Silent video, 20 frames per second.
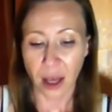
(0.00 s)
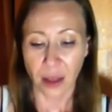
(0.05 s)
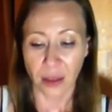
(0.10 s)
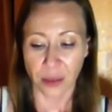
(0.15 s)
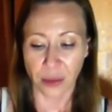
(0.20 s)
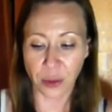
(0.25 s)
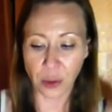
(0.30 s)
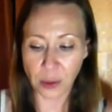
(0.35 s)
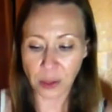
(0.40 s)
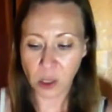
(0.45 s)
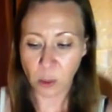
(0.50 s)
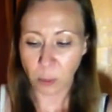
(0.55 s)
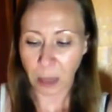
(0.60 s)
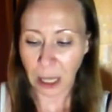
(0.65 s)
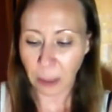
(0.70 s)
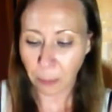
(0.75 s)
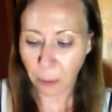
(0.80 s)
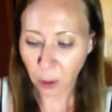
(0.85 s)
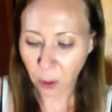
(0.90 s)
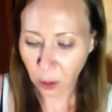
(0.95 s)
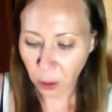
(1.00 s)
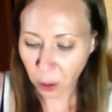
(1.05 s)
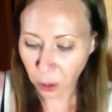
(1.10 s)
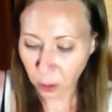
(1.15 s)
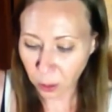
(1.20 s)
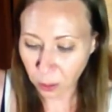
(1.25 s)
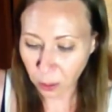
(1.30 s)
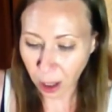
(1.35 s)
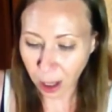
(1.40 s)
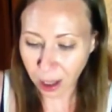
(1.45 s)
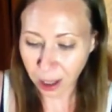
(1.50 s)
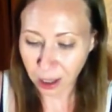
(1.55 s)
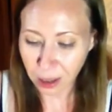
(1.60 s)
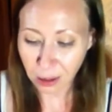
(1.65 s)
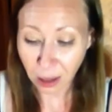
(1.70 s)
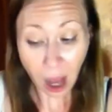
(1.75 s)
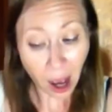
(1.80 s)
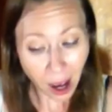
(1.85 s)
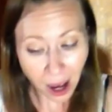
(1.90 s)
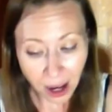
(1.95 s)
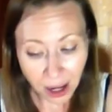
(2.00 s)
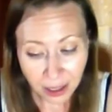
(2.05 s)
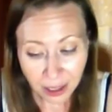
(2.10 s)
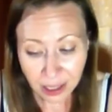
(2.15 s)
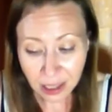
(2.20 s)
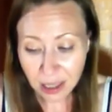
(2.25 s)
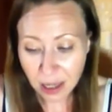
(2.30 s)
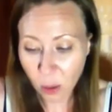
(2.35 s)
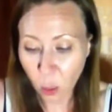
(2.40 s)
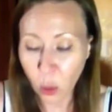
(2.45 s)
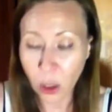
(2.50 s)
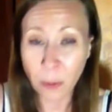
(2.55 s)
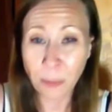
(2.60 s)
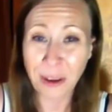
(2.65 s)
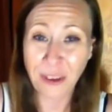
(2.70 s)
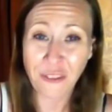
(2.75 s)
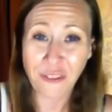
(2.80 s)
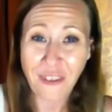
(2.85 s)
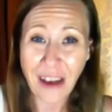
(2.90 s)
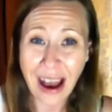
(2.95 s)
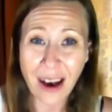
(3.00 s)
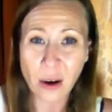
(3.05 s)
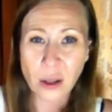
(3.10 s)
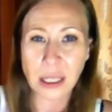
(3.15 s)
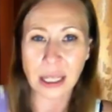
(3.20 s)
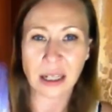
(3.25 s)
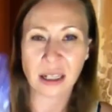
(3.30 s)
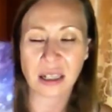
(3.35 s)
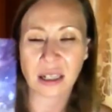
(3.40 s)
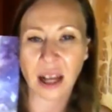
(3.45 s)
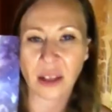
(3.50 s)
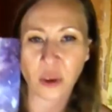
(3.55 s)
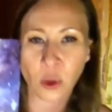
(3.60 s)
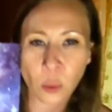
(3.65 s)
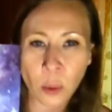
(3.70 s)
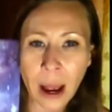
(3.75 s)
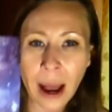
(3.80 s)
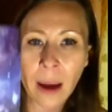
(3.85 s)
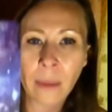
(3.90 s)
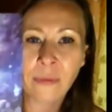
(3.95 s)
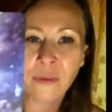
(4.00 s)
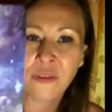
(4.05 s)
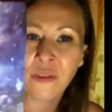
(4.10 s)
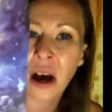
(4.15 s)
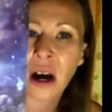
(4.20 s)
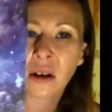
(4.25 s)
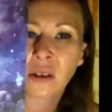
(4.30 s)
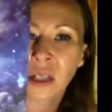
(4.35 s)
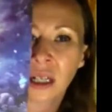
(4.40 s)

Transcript: Those people who are lost will be found in another realm, found